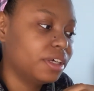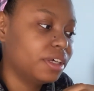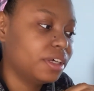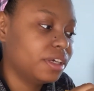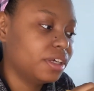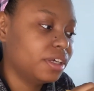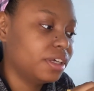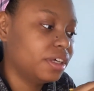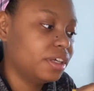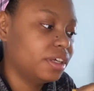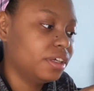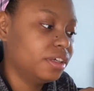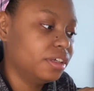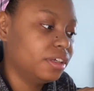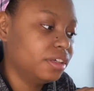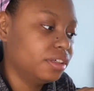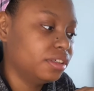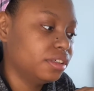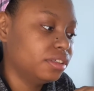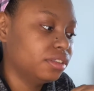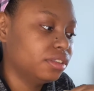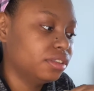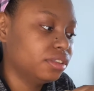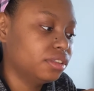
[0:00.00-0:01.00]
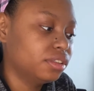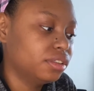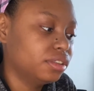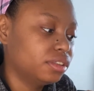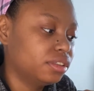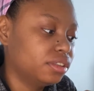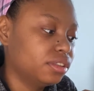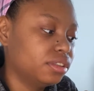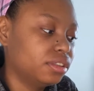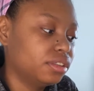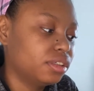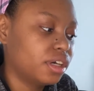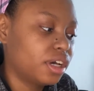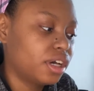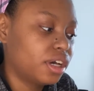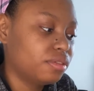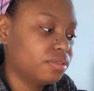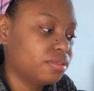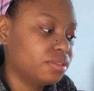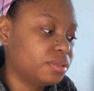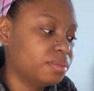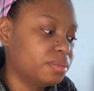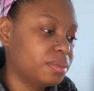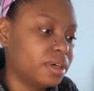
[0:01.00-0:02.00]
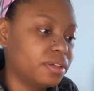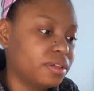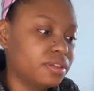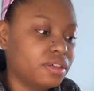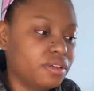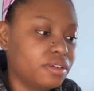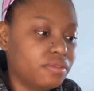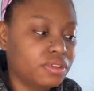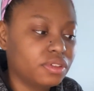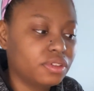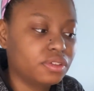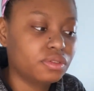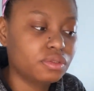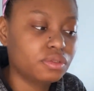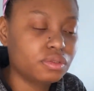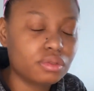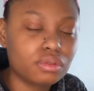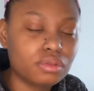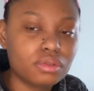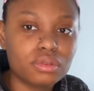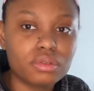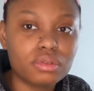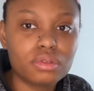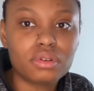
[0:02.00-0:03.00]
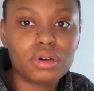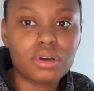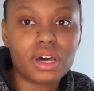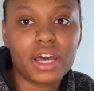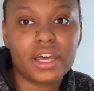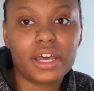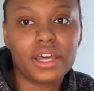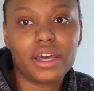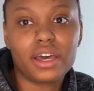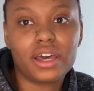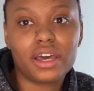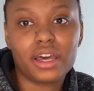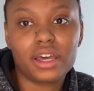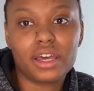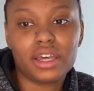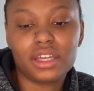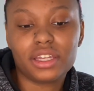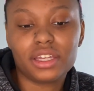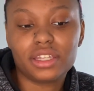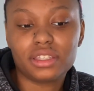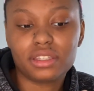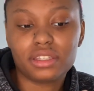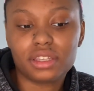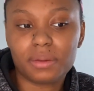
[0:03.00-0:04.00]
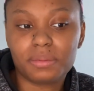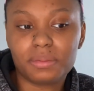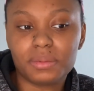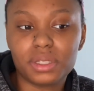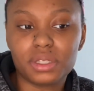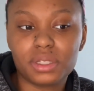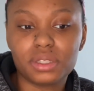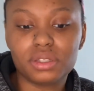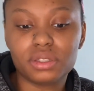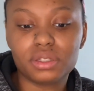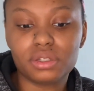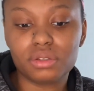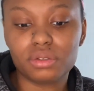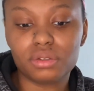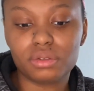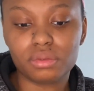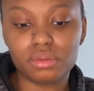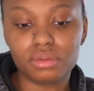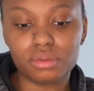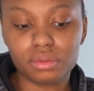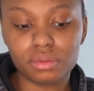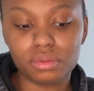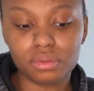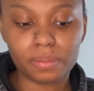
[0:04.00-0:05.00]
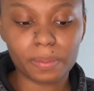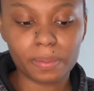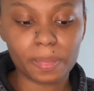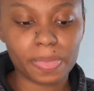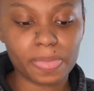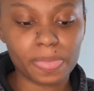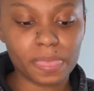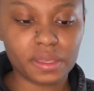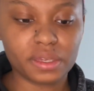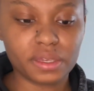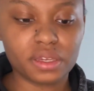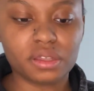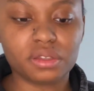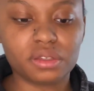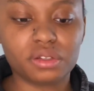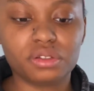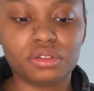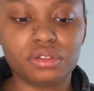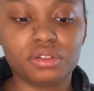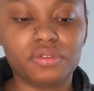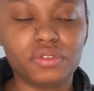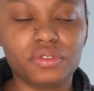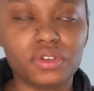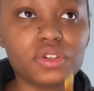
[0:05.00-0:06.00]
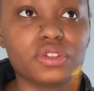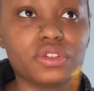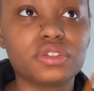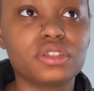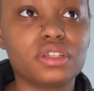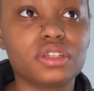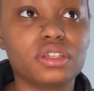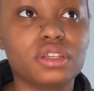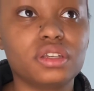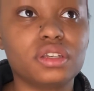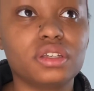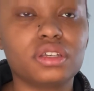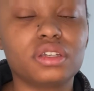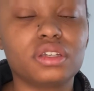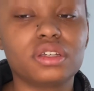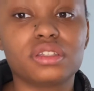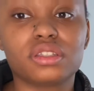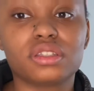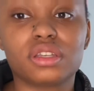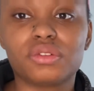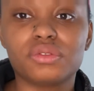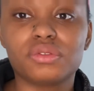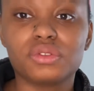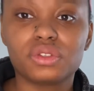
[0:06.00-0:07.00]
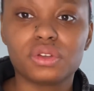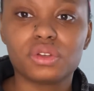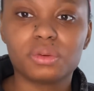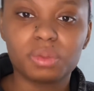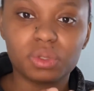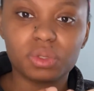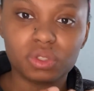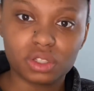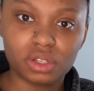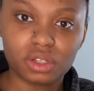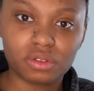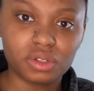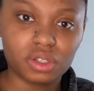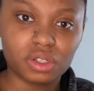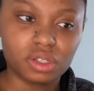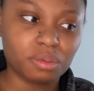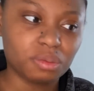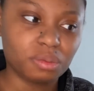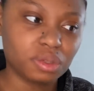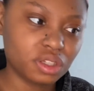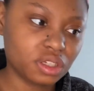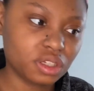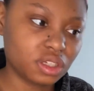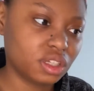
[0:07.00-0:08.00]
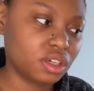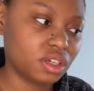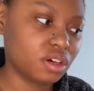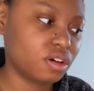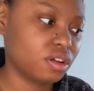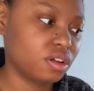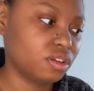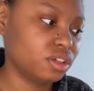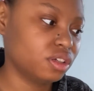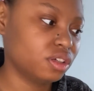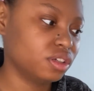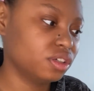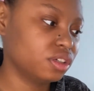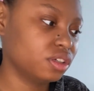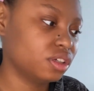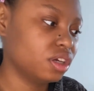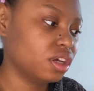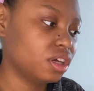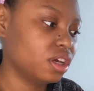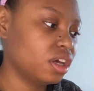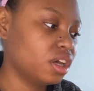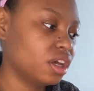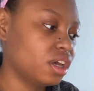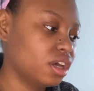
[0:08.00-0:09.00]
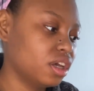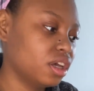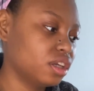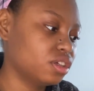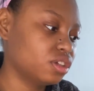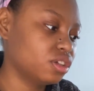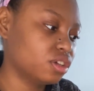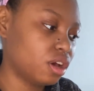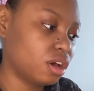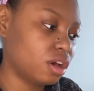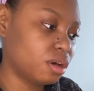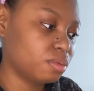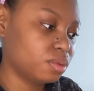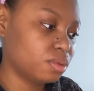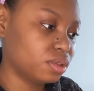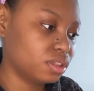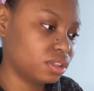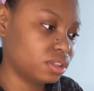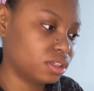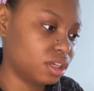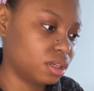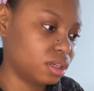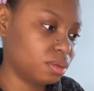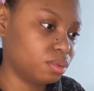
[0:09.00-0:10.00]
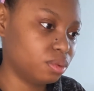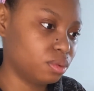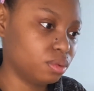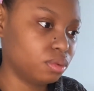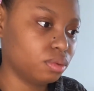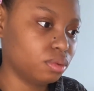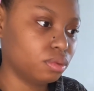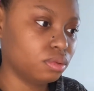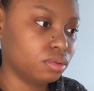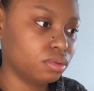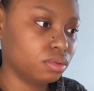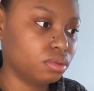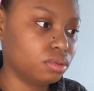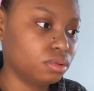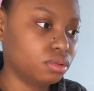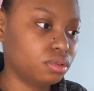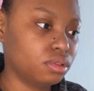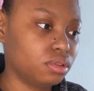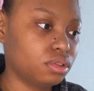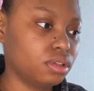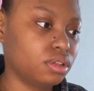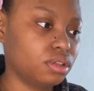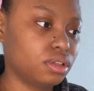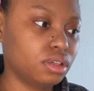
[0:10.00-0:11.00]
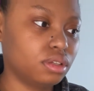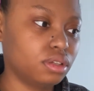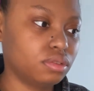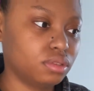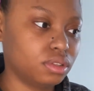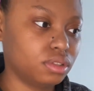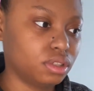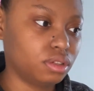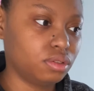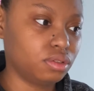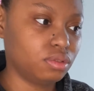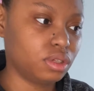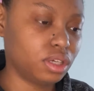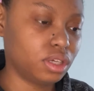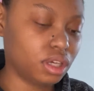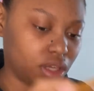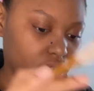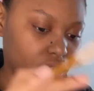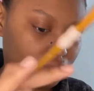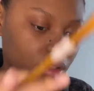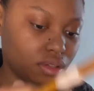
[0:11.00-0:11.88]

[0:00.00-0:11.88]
and I was about done with school. I got accepted to another university because I was almost done with community college. Job was stable. I was like, okay,